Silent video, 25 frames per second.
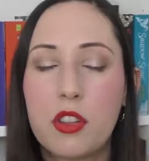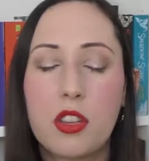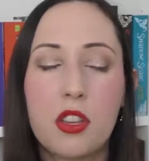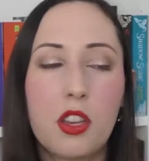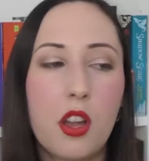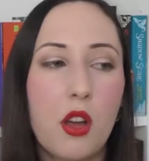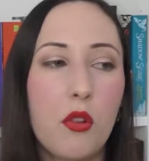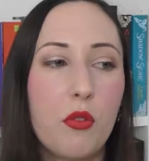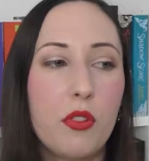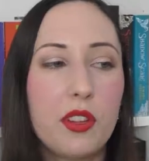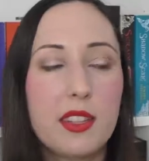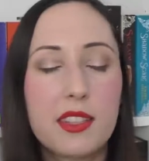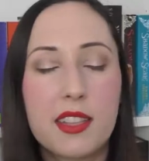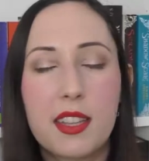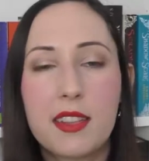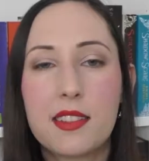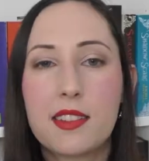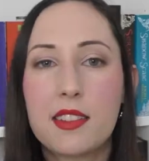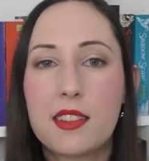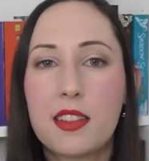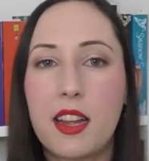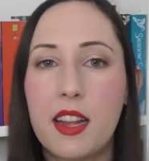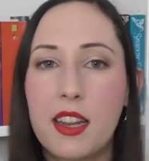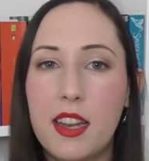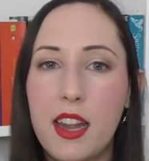You know, it sets
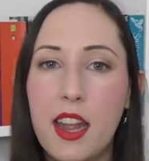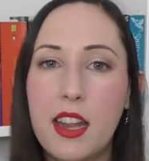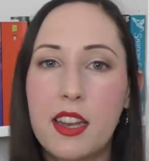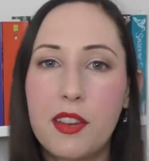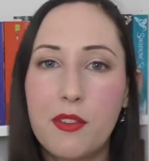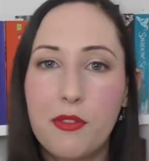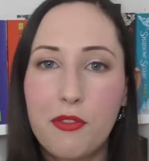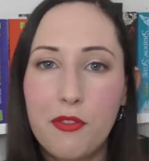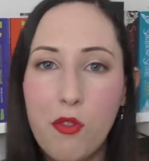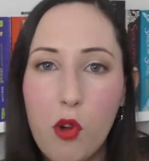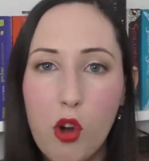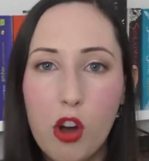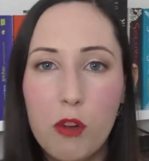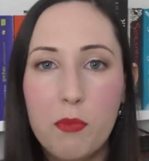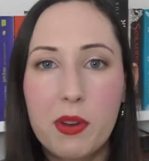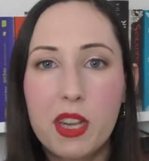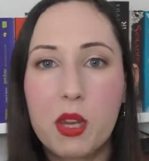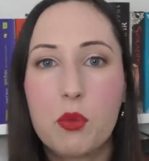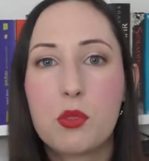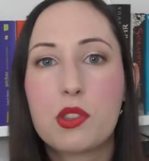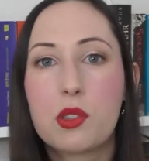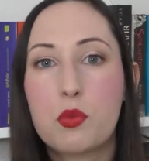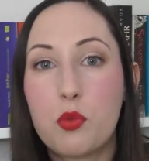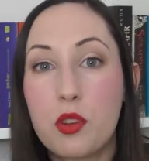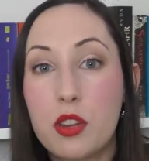in 1984, but it
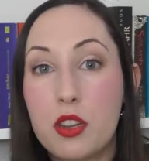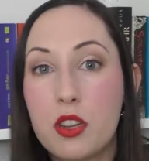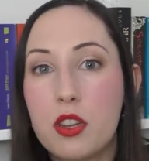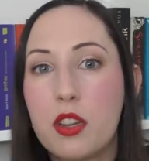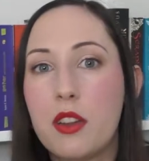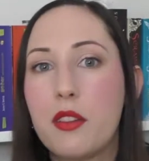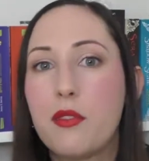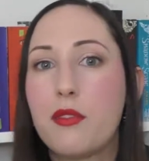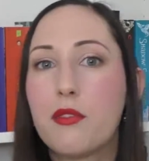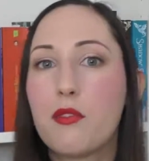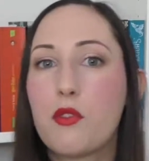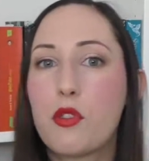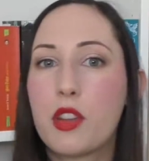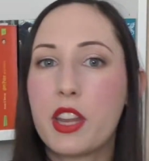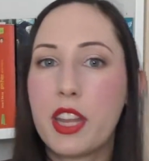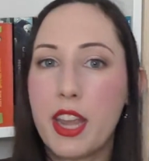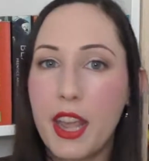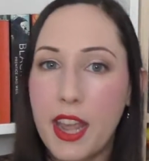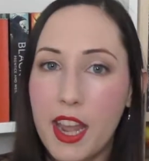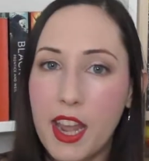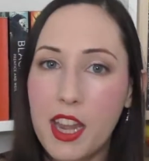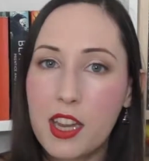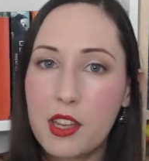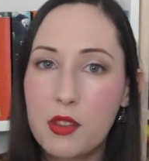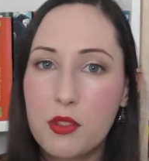was written in
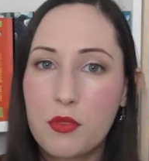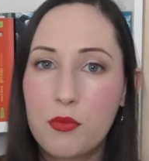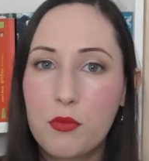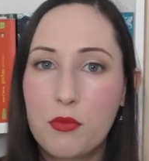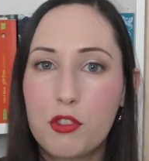48,